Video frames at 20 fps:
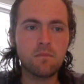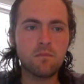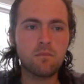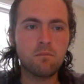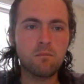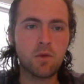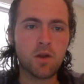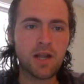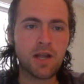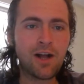
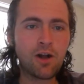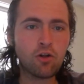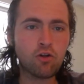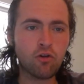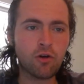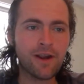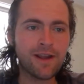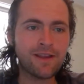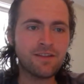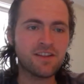But Kyle
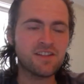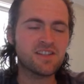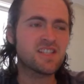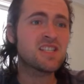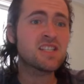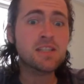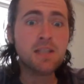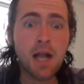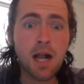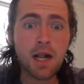Granlund's
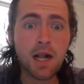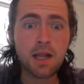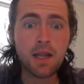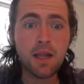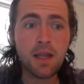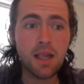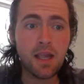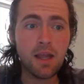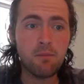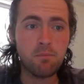stuck
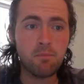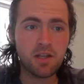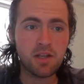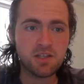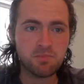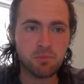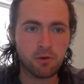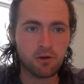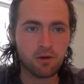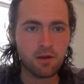in
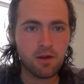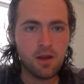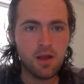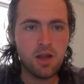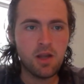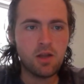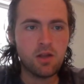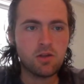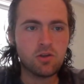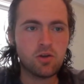Pittsburgh.
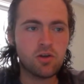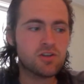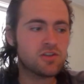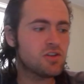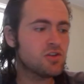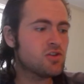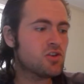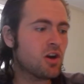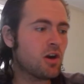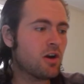
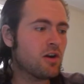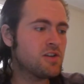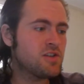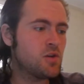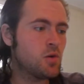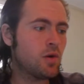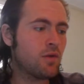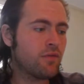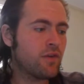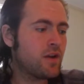Tristan Jar's
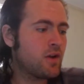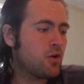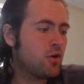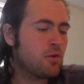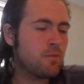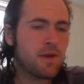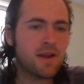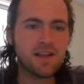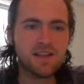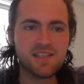UFA could
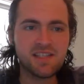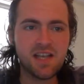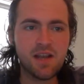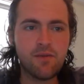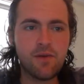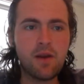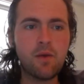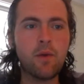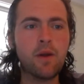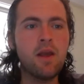make a save
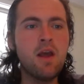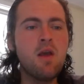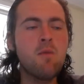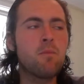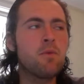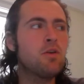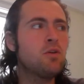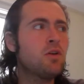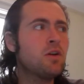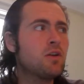anyway. But
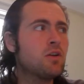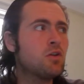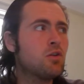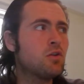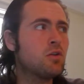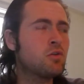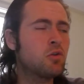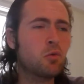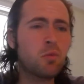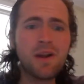you
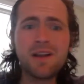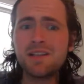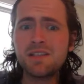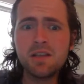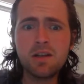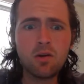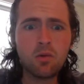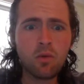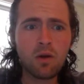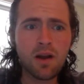look, the rest of
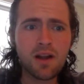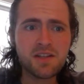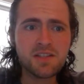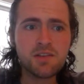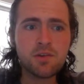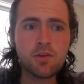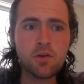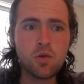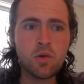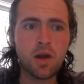your roster,
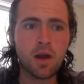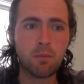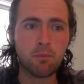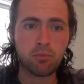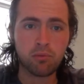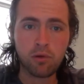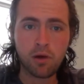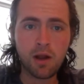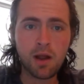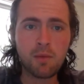you got
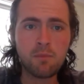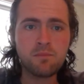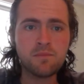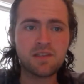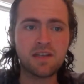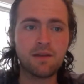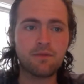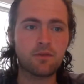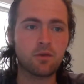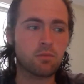problems
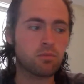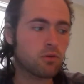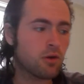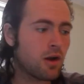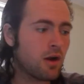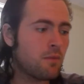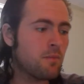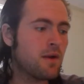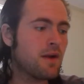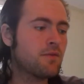after
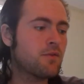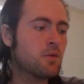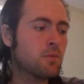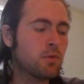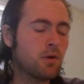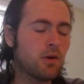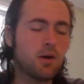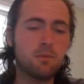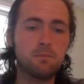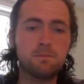problem after
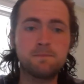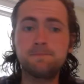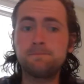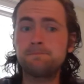problem.